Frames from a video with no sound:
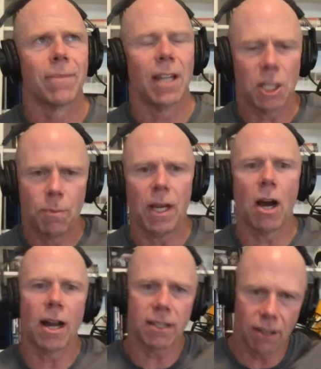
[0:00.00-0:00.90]
Let's be
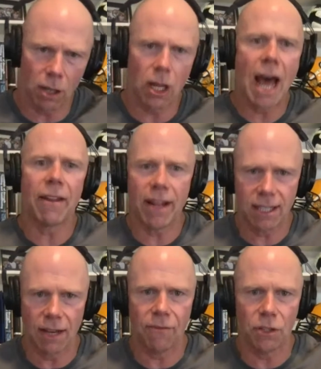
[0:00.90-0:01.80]
honest, a lot of that
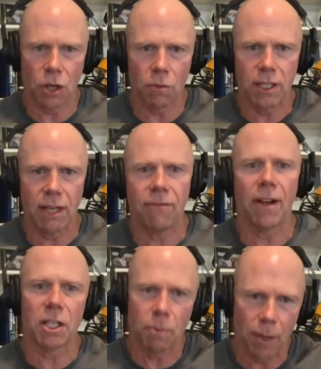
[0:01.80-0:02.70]
stuff is zone
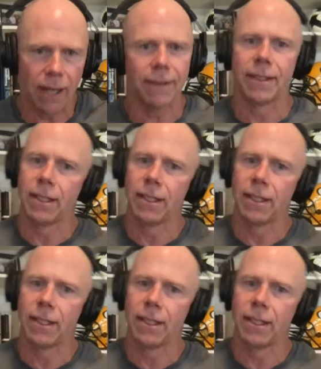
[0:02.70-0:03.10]
defense, but